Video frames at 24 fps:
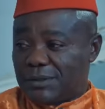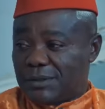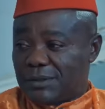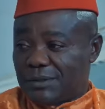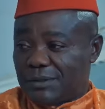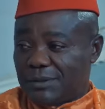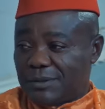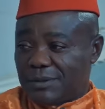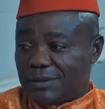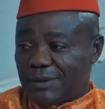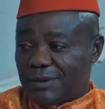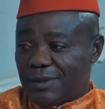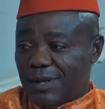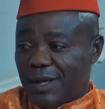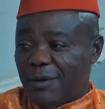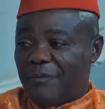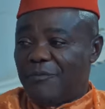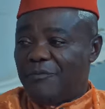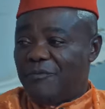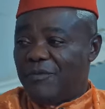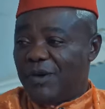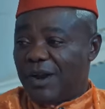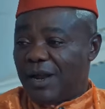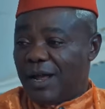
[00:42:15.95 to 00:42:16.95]
prince,
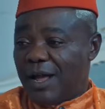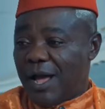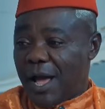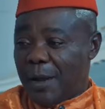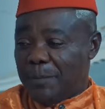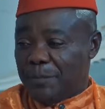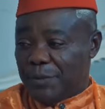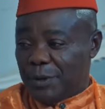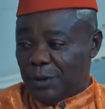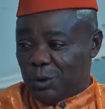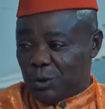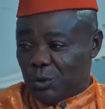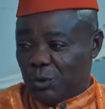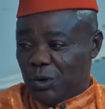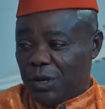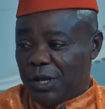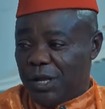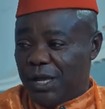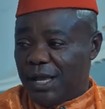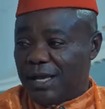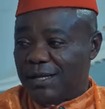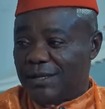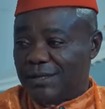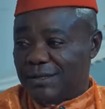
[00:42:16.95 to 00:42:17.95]
I'm very happy
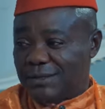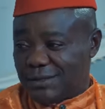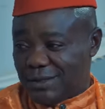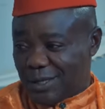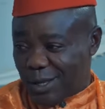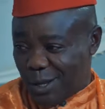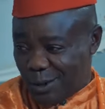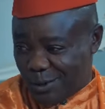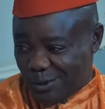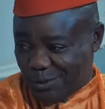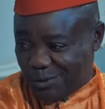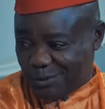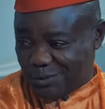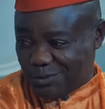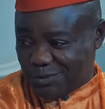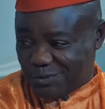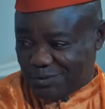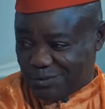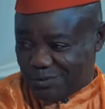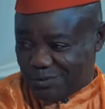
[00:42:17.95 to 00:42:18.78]
to hear this now.